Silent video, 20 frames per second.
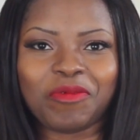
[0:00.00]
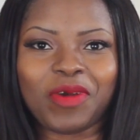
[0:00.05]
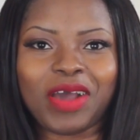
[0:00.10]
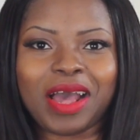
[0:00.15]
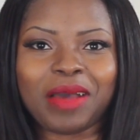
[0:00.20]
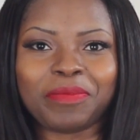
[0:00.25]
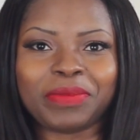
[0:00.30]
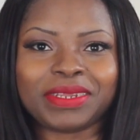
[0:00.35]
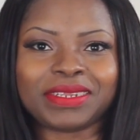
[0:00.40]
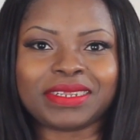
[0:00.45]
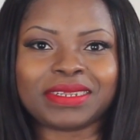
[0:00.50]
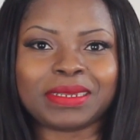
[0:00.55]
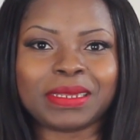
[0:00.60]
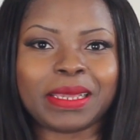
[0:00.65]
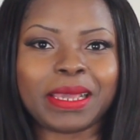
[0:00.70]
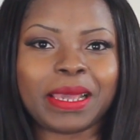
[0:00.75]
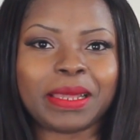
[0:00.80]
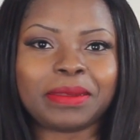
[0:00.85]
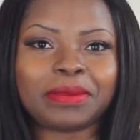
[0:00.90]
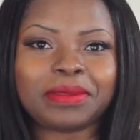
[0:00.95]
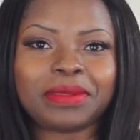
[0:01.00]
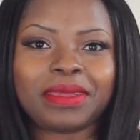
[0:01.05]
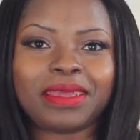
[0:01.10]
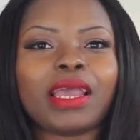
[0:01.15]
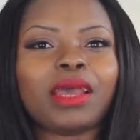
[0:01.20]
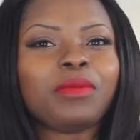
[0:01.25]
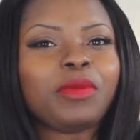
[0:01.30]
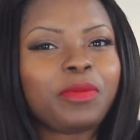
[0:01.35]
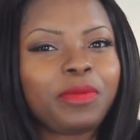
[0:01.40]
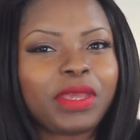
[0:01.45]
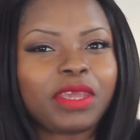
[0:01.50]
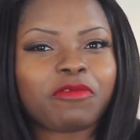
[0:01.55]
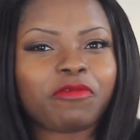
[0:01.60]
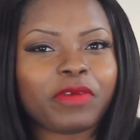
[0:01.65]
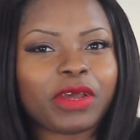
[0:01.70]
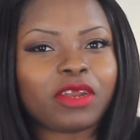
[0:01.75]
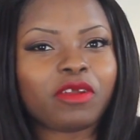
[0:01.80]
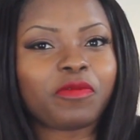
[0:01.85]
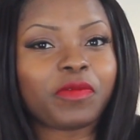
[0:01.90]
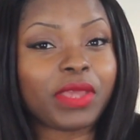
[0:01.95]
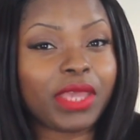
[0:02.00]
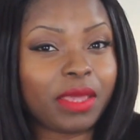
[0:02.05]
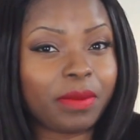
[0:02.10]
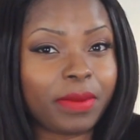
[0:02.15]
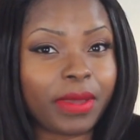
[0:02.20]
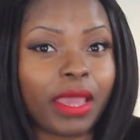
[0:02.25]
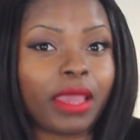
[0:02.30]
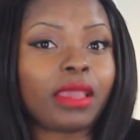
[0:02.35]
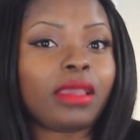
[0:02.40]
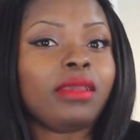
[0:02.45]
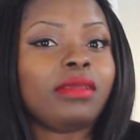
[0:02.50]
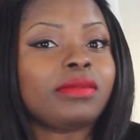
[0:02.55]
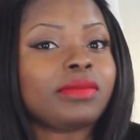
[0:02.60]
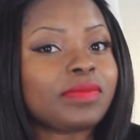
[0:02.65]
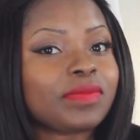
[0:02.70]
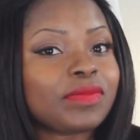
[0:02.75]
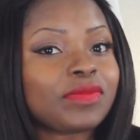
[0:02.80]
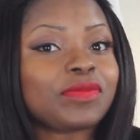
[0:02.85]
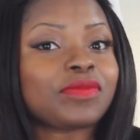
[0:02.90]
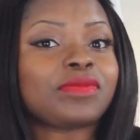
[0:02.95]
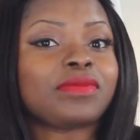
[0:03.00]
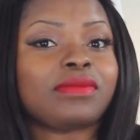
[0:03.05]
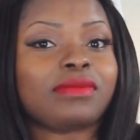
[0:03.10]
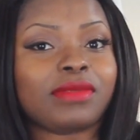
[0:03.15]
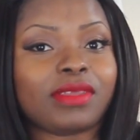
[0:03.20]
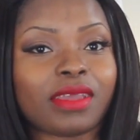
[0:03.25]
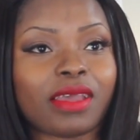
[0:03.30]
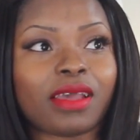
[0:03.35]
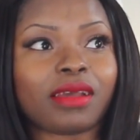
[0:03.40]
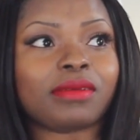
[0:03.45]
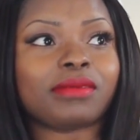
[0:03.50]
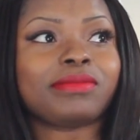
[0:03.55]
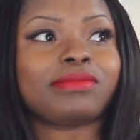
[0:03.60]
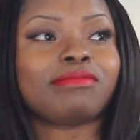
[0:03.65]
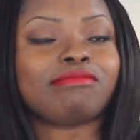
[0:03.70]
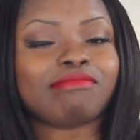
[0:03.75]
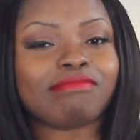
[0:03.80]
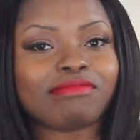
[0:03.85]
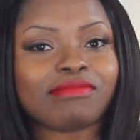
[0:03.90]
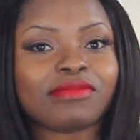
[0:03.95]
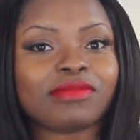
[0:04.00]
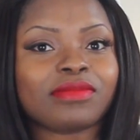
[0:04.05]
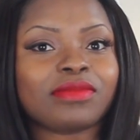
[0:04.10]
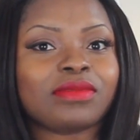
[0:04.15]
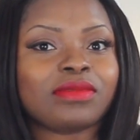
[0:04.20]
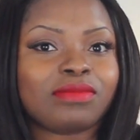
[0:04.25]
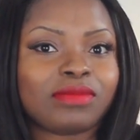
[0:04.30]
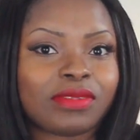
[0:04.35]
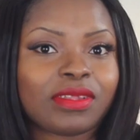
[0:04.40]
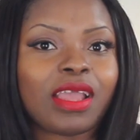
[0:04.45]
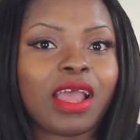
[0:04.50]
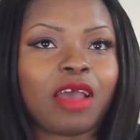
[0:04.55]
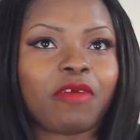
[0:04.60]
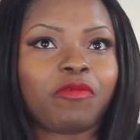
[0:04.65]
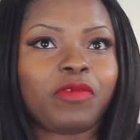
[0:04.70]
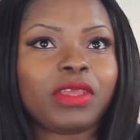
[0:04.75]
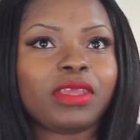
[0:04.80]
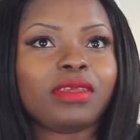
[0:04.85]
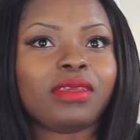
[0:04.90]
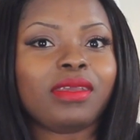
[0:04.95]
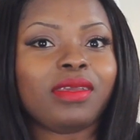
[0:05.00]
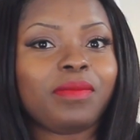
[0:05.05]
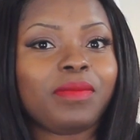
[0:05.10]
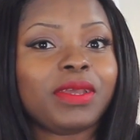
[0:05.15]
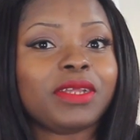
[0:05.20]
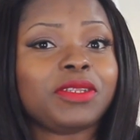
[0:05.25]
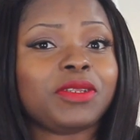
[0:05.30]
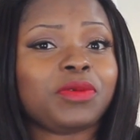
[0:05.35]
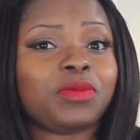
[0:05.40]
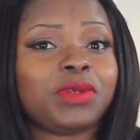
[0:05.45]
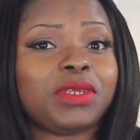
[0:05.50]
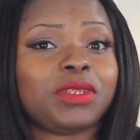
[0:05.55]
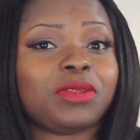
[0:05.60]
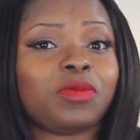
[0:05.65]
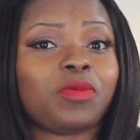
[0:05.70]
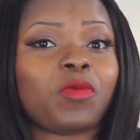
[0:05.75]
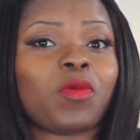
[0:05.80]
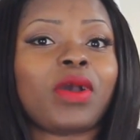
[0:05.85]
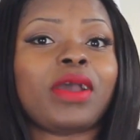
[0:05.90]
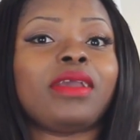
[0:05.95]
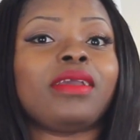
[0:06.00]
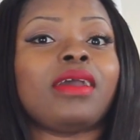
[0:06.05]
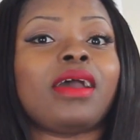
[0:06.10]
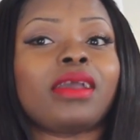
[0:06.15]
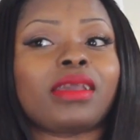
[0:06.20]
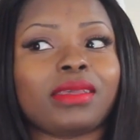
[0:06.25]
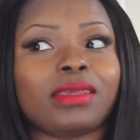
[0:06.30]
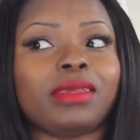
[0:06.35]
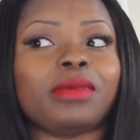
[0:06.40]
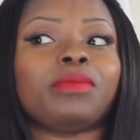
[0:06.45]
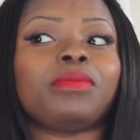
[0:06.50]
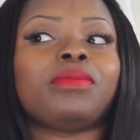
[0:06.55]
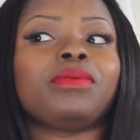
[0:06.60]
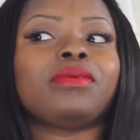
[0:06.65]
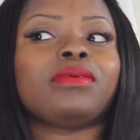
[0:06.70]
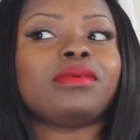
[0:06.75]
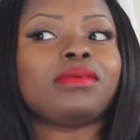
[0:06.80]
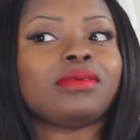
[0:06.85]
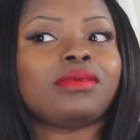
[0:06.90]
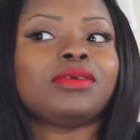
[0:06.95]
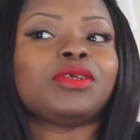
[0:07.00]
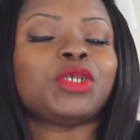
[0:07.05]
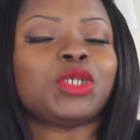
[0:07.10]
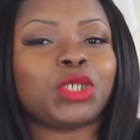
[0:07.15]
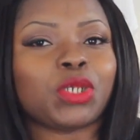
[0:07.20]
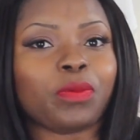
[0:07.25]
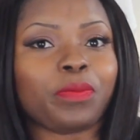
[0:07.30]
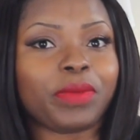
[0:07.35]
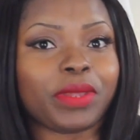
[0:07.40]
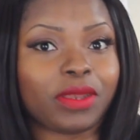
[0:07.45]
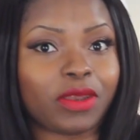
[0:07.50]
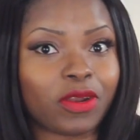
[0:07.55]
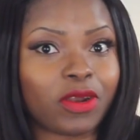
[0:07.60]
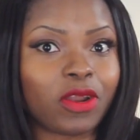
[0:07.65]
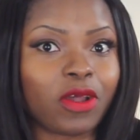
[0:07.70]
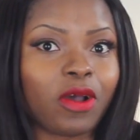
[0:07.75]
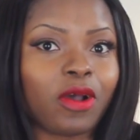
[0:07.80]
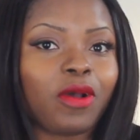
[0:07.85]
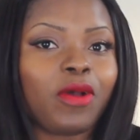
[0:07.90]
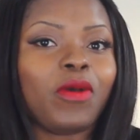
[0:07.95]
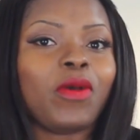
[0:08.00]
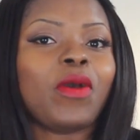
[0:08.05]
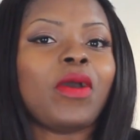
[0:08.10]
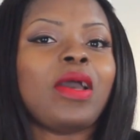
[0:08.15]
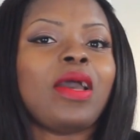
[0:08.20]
what happens at the end. I am a big fan of eBay. Yeah, I think eBay is the reason why I keep shopping a lot,